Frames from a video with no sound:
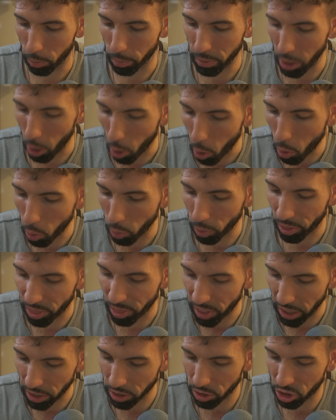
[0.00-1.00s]
Behold,
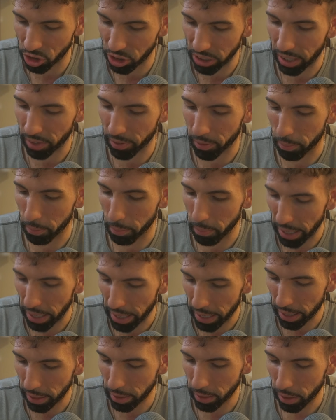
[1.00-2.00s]
thus shall the
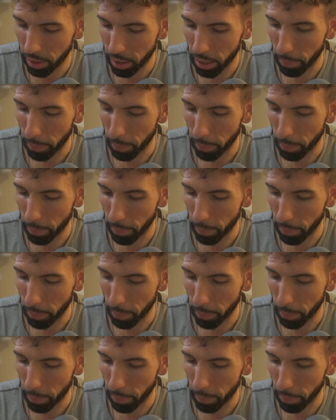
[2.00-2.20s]
man